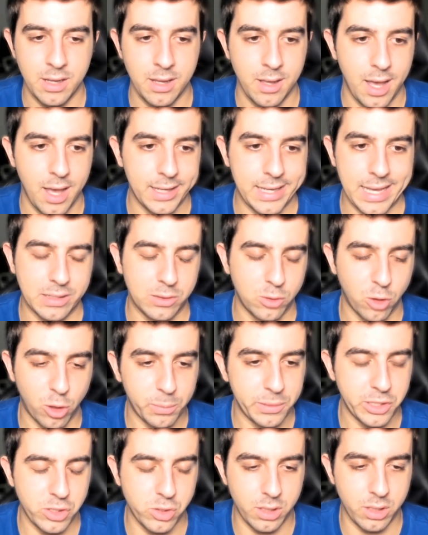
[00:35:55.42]
again,
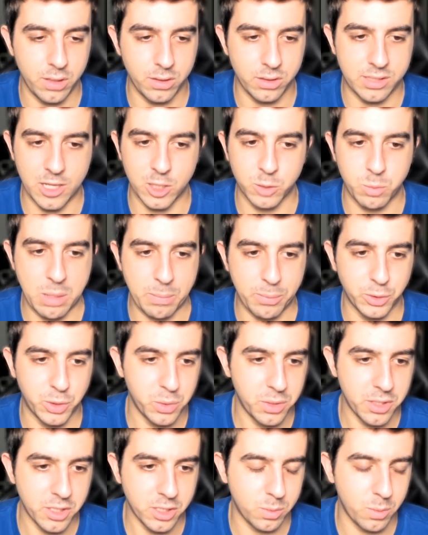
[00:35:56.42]
normally salespeople do
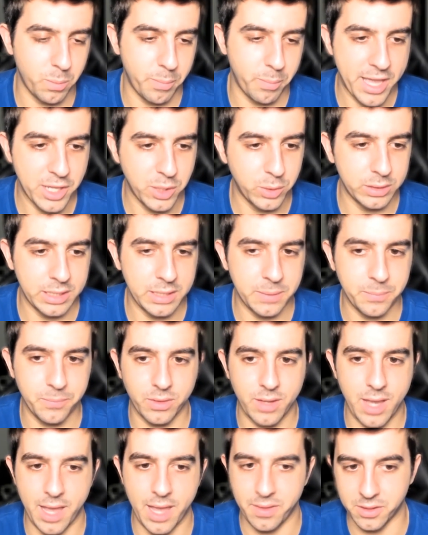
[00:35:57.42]
this manually,
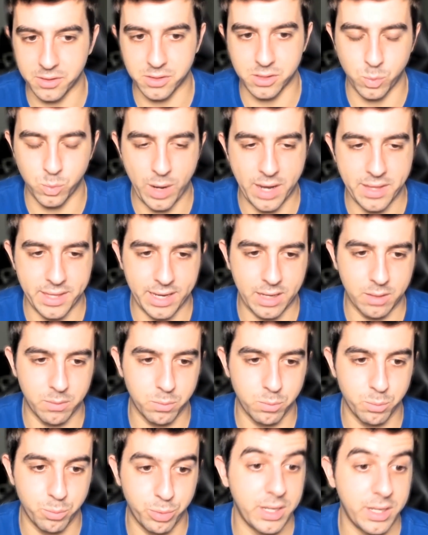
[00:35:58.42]
and this is why they get
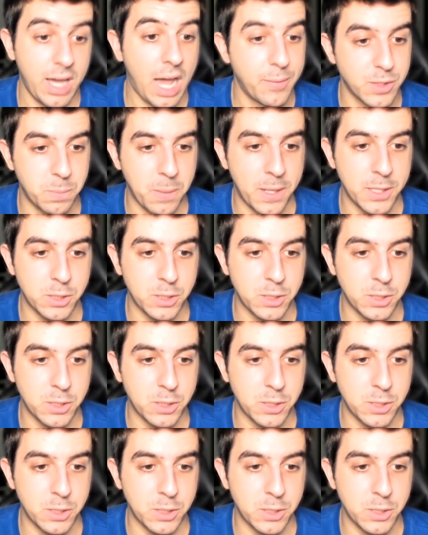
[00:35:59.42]
pretty high response